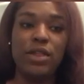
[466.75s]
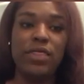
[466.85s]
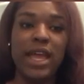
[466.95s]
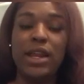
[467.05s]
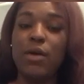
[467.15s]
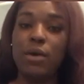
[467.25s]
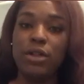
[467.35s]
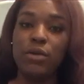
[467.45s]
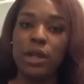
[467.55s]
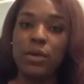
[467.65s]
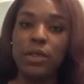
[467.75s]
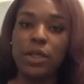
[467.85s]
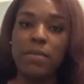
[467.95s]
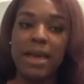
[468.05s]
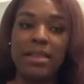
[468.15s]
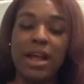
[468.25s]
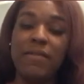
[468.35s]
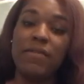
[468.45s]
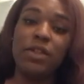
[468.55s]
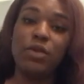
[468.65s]
they don't want to deal with you based off
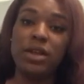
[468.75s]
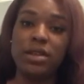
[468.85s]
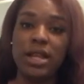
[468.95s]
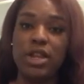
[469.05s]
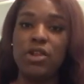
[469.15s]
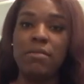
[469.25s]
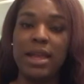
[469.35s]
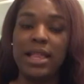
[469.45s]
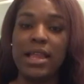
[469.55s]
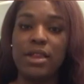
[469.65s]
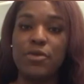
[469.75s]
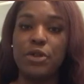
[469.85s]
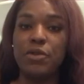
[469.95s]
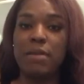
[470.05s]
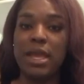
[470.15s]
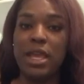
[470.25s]
of the choices that you make that's going to make